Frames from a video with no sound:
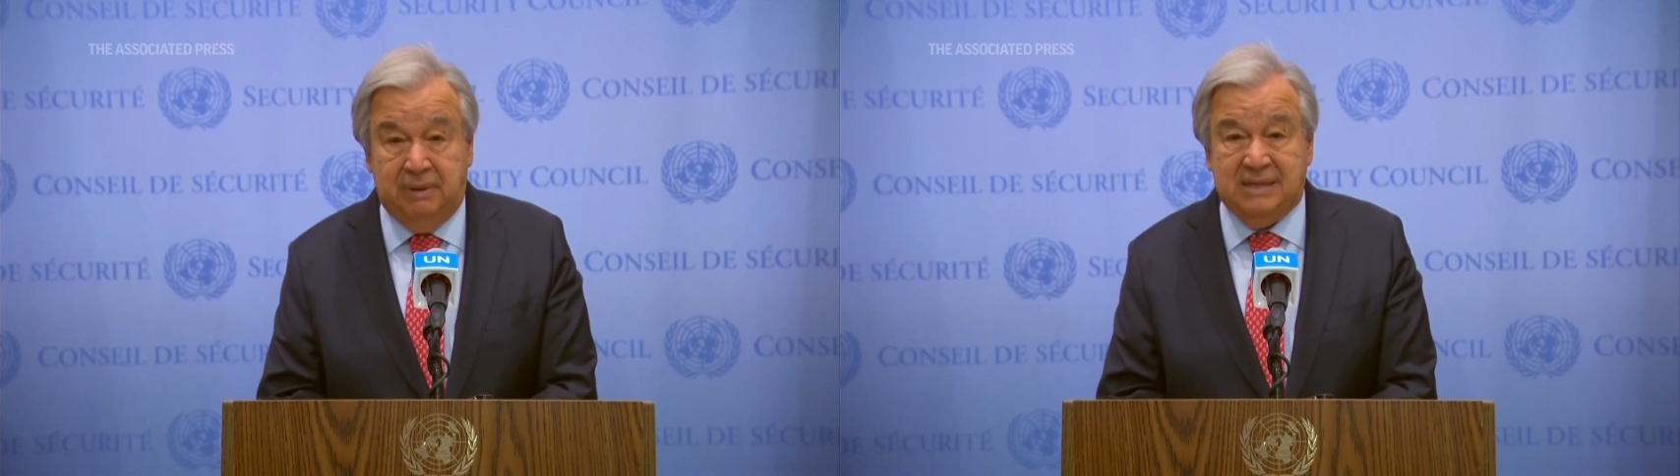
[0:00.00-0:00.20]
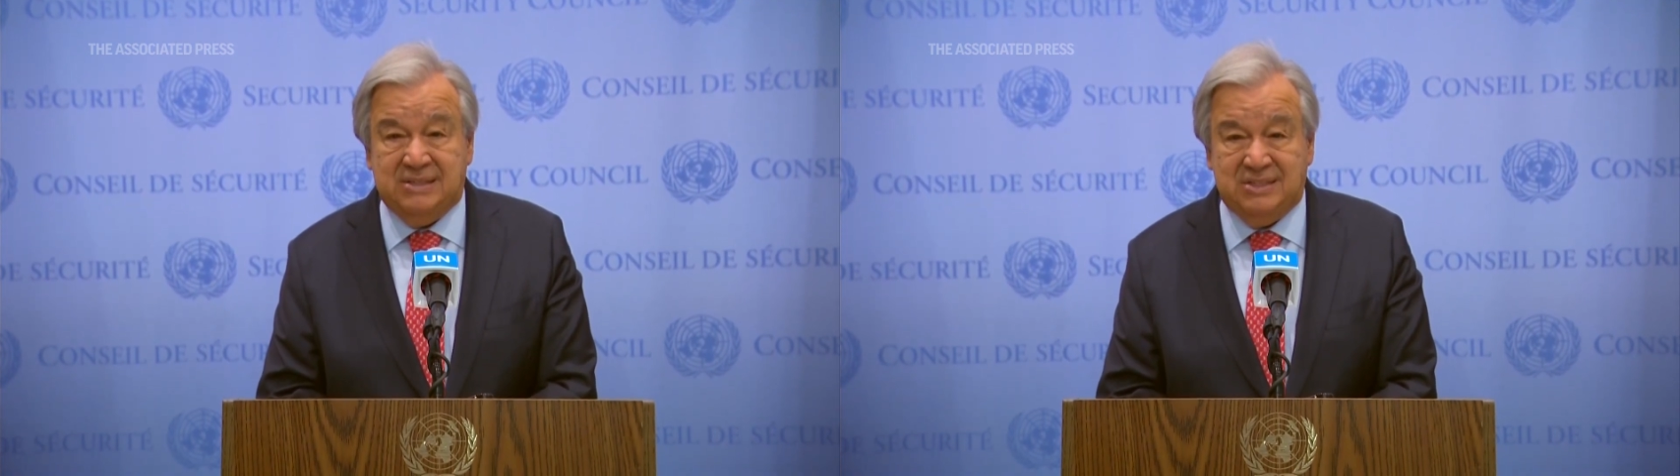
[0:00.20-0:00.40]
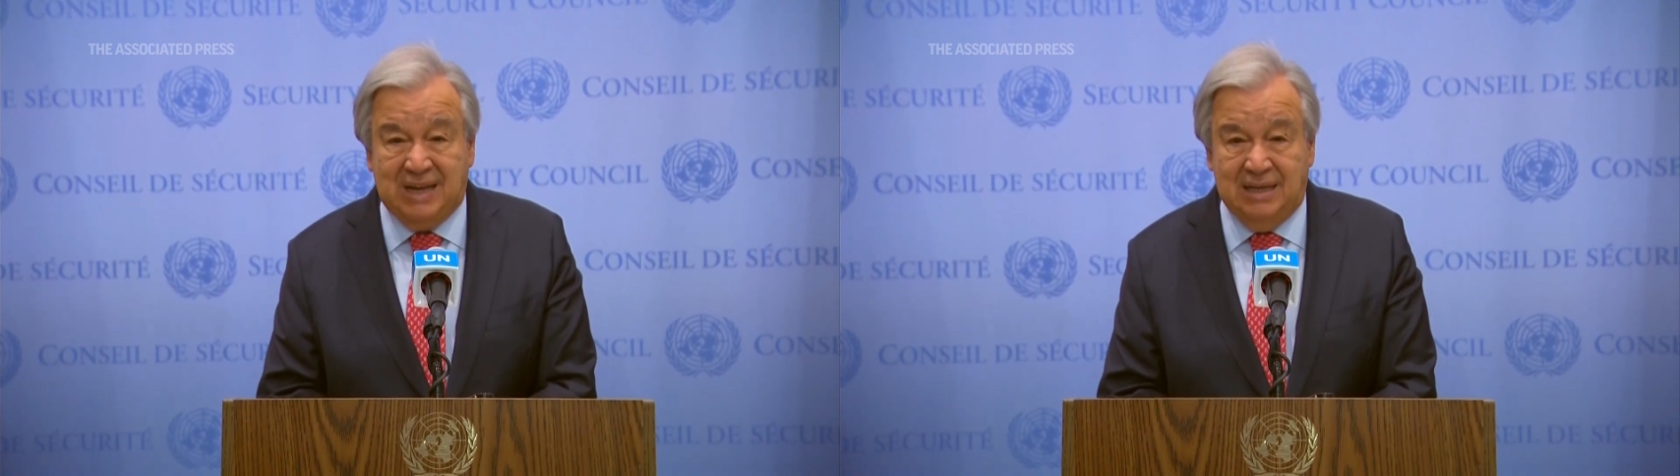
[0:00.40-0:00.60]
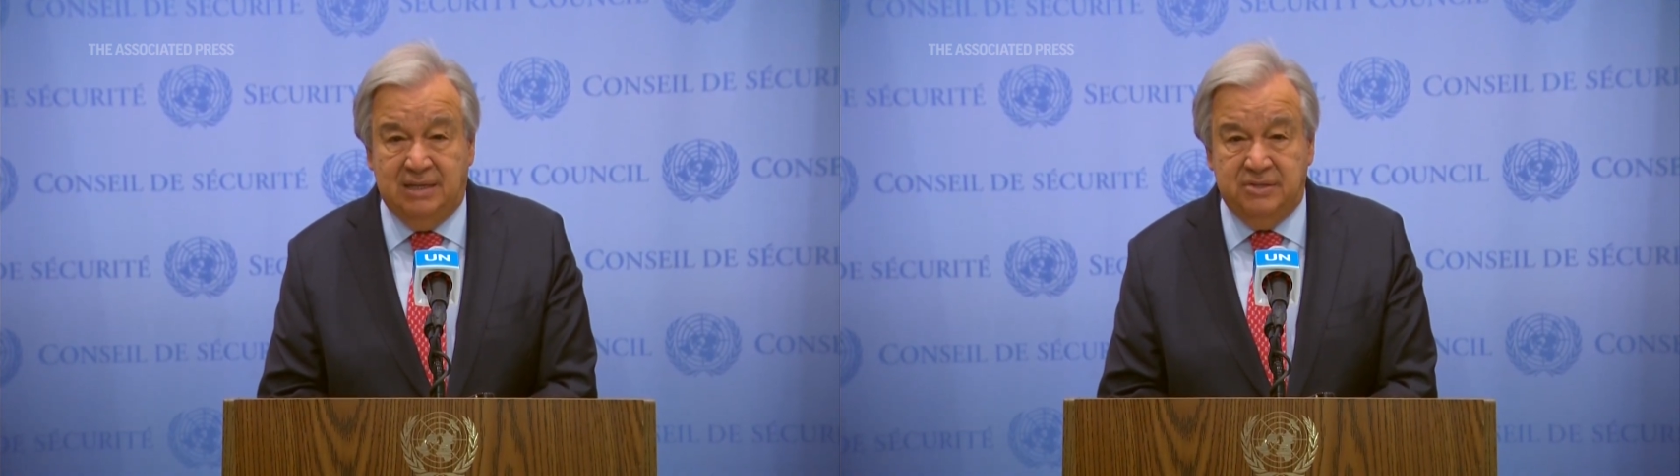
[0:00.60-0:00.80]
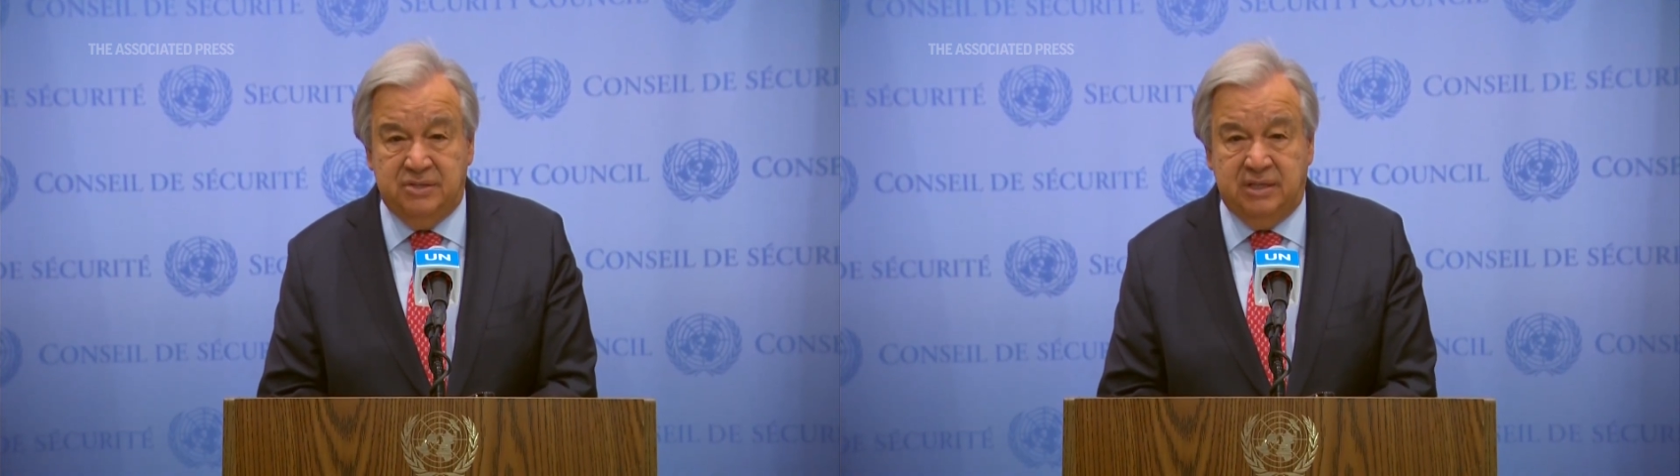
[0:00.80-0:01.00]
by
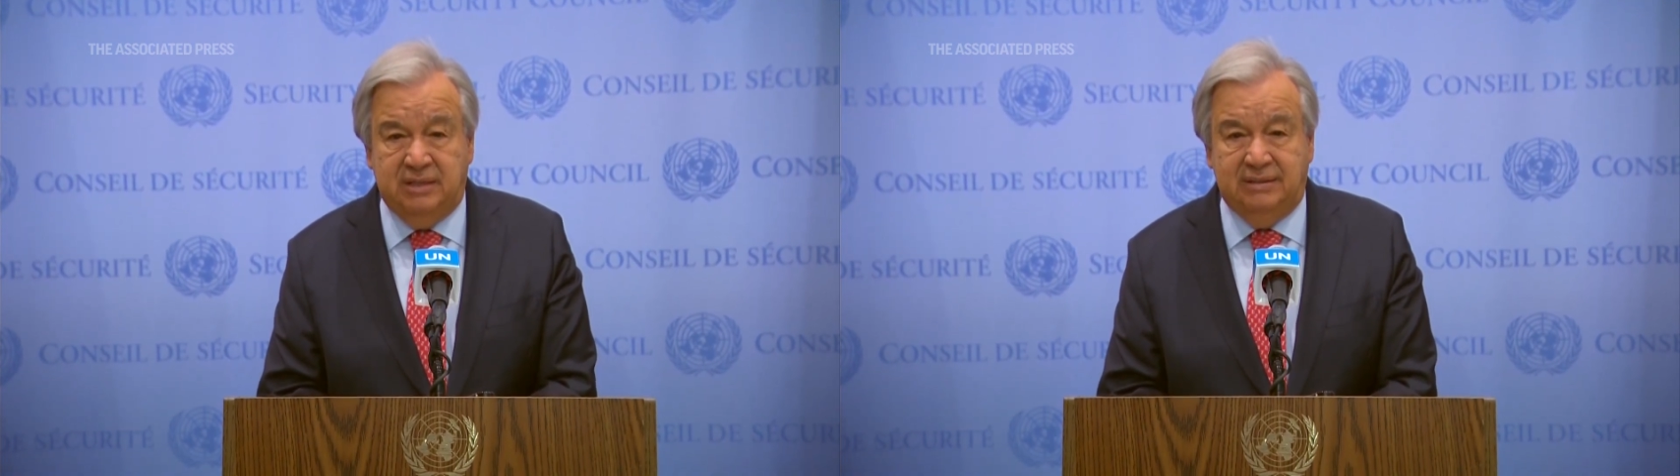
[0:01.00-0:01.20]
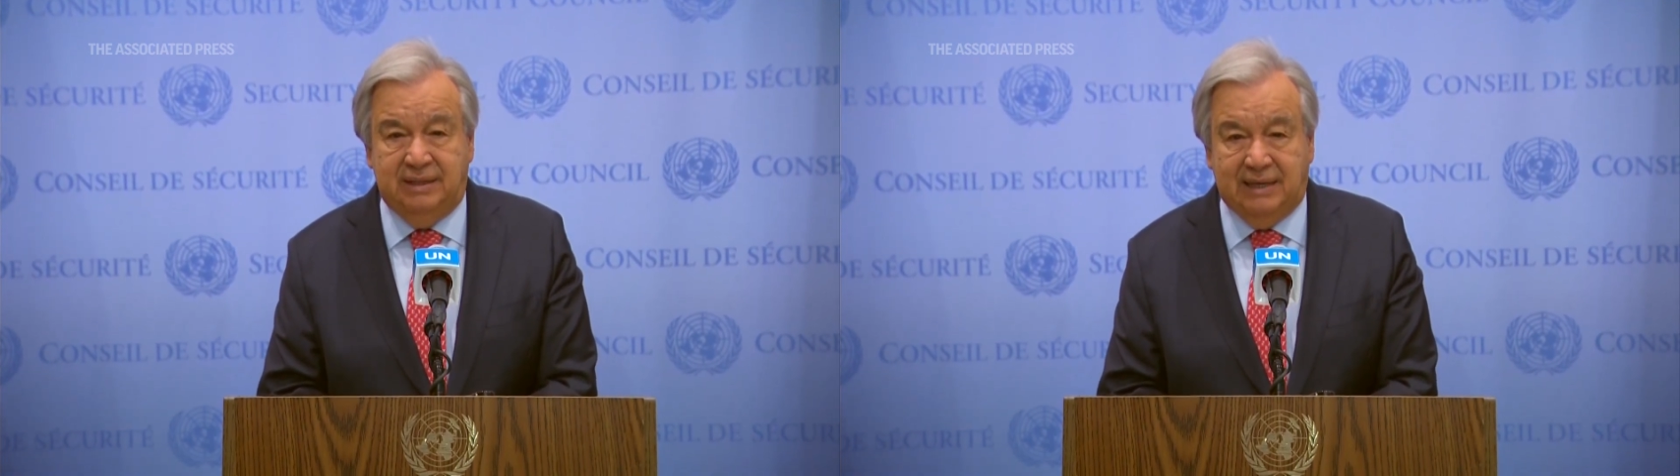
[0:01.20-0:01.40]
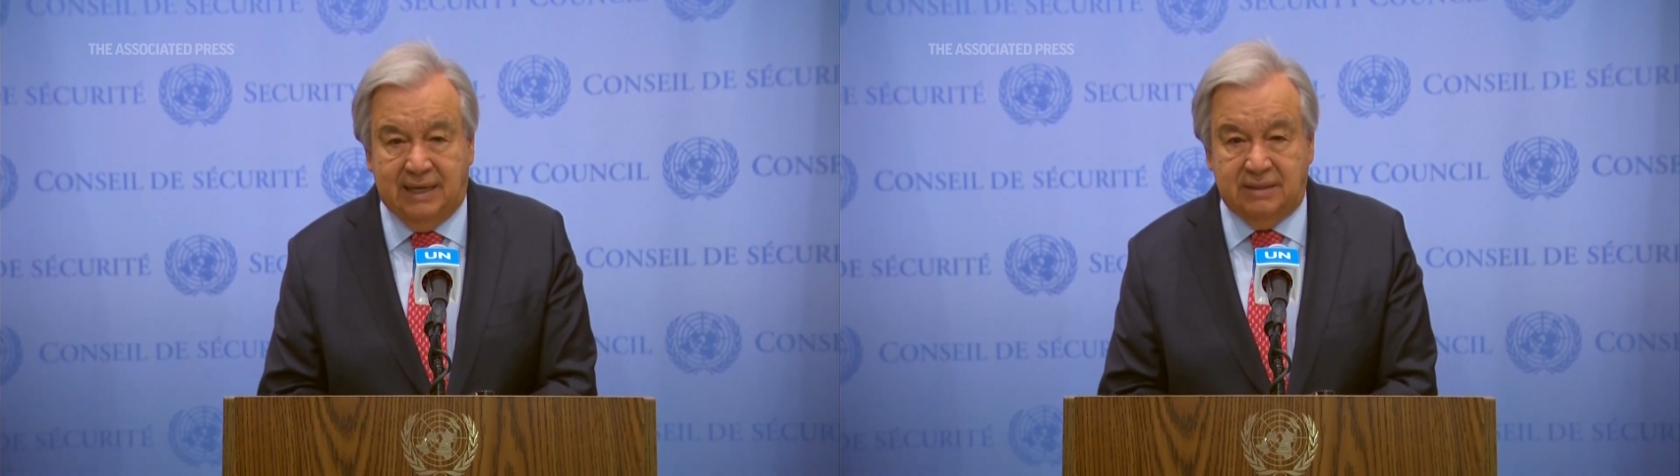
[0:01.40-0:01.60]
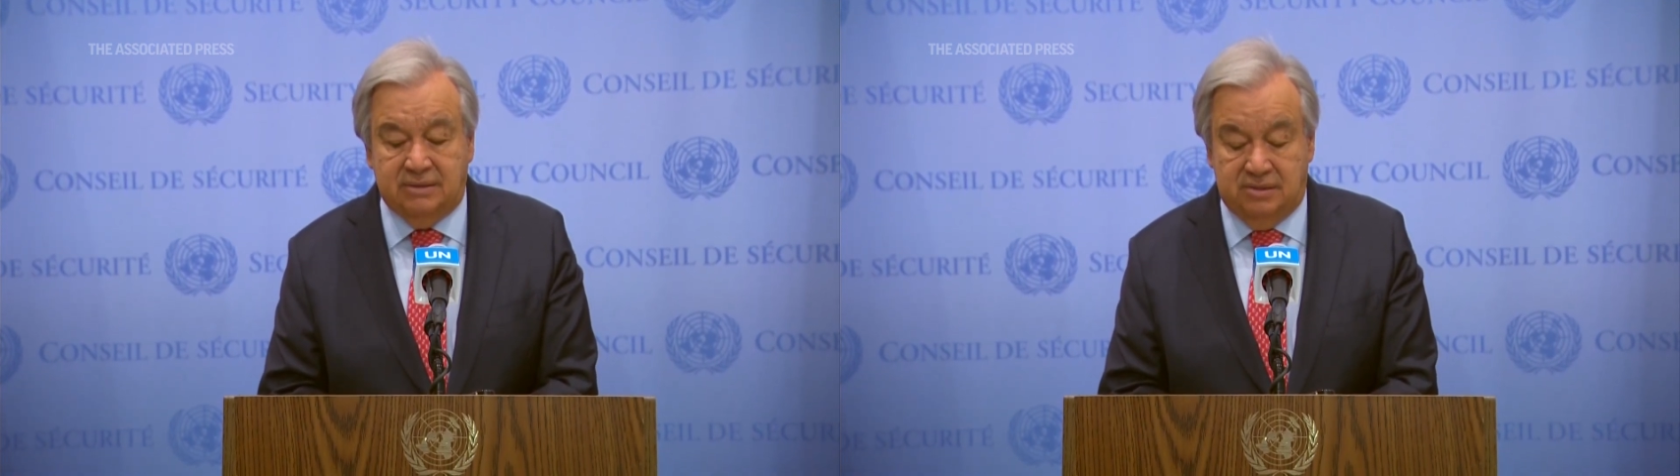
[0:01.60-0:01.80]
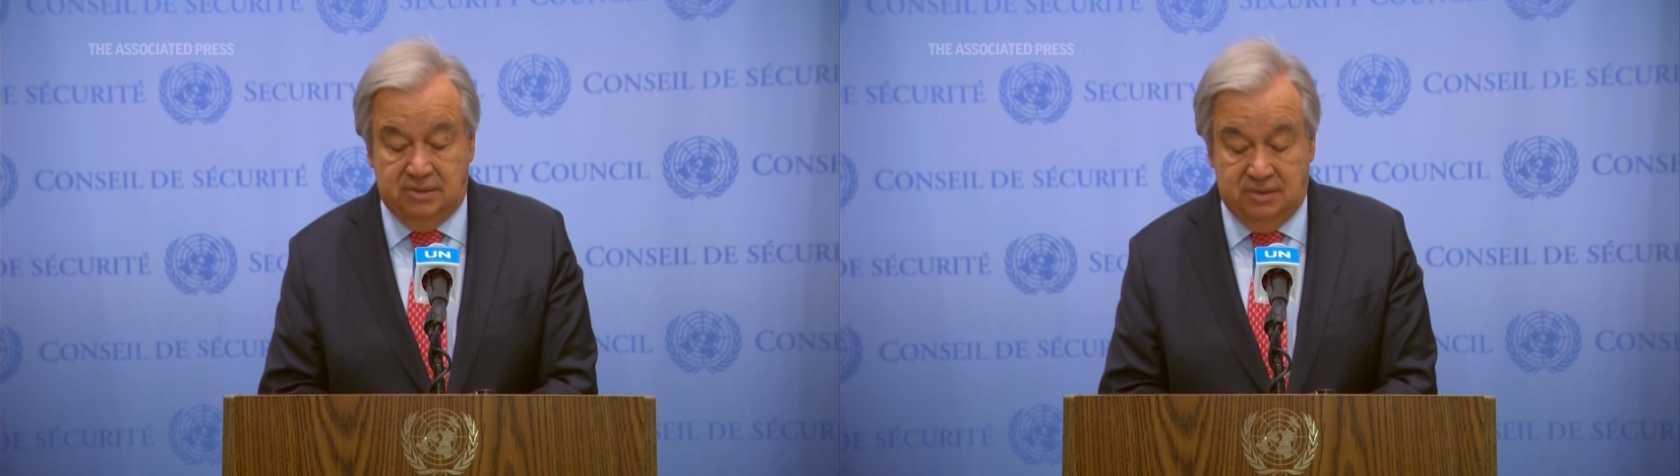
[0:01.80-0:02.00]
silencing the
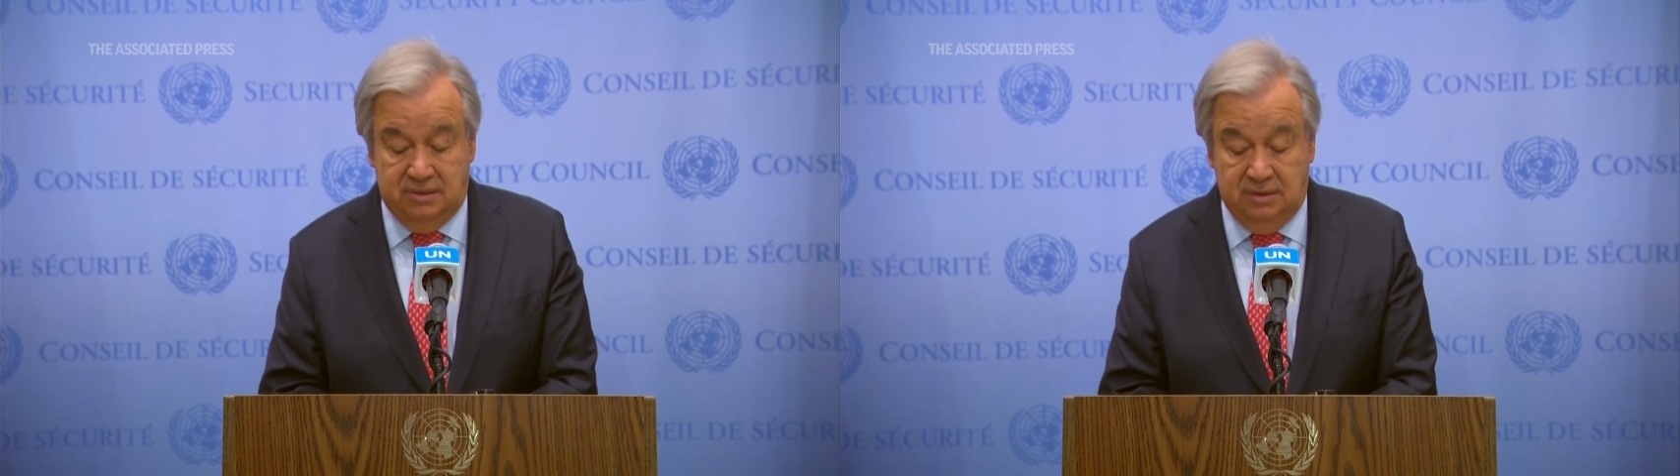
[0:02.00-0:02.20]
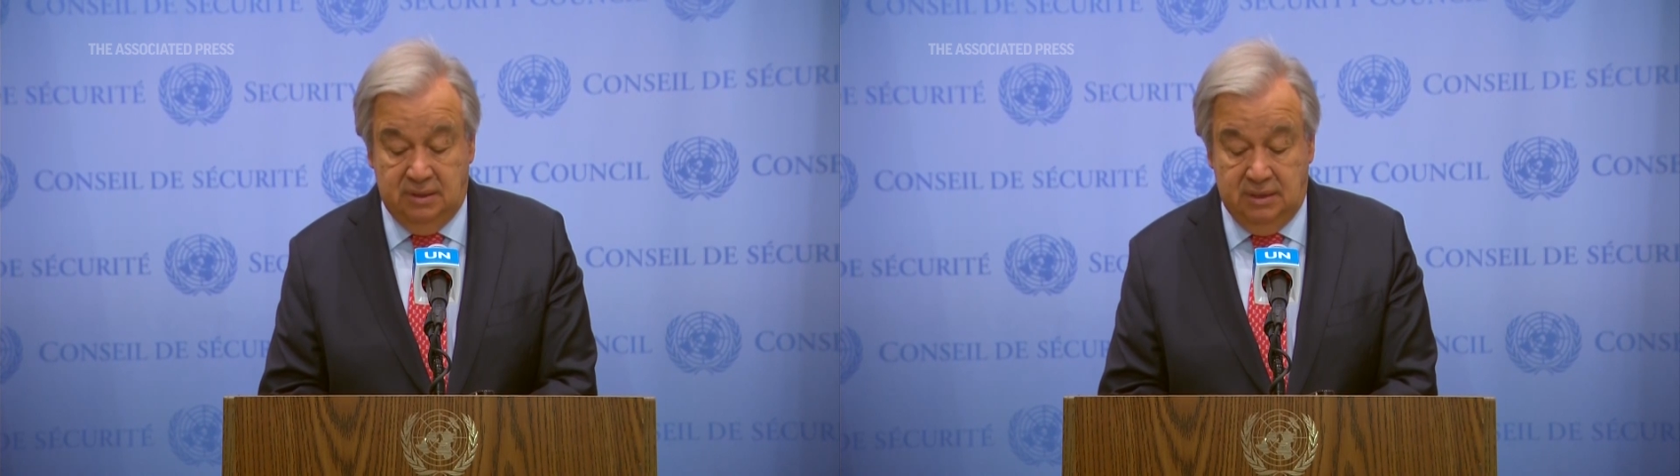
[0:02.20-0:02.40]
guns